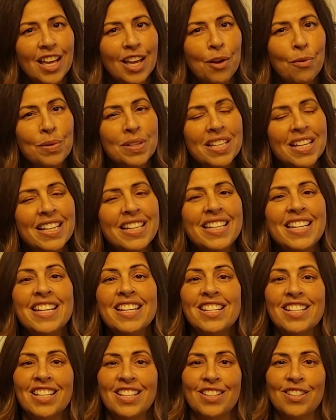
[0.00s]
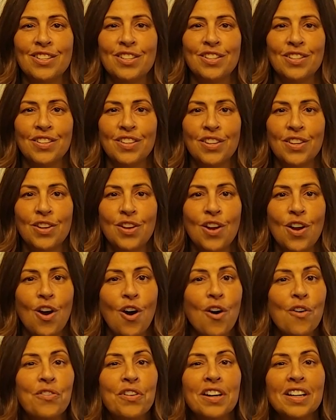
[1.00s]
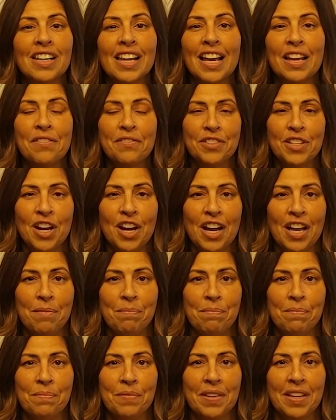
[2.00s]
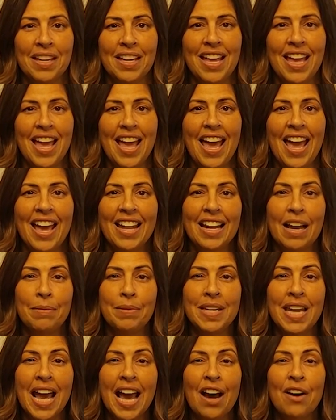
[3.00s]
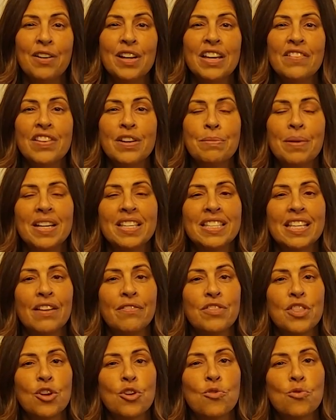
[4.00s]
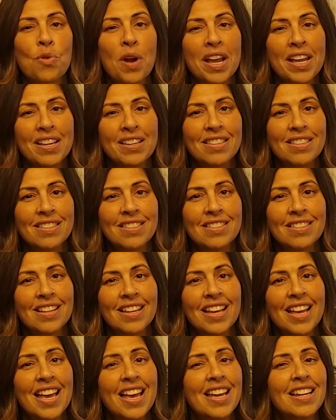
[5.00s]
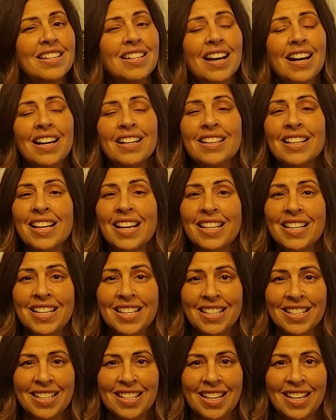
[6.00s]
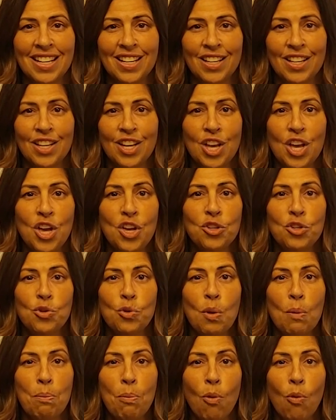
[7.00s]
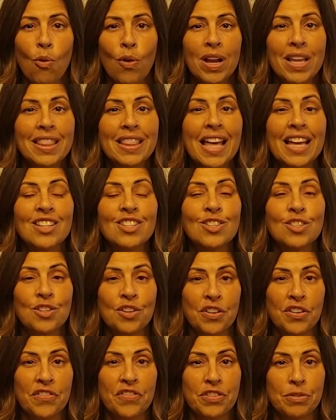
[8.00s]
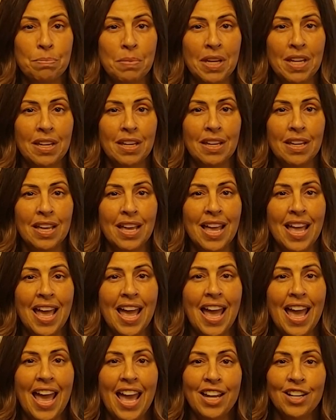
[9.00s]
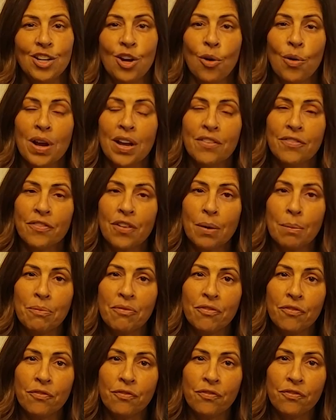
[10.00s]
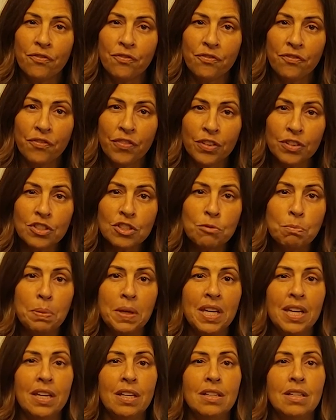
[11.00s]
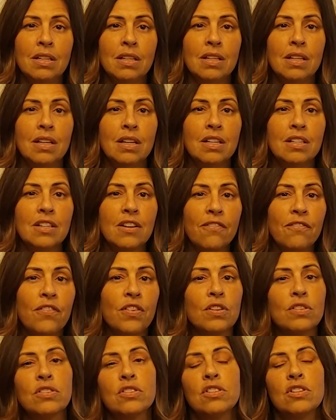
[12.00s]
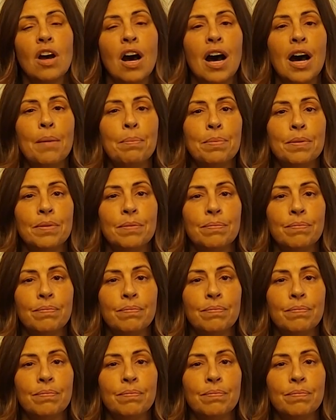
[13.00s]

it was conditioned over a lifetime. And I'm now giving myself the grace to uncondition it to a point that serves me. And going from full speed to full stop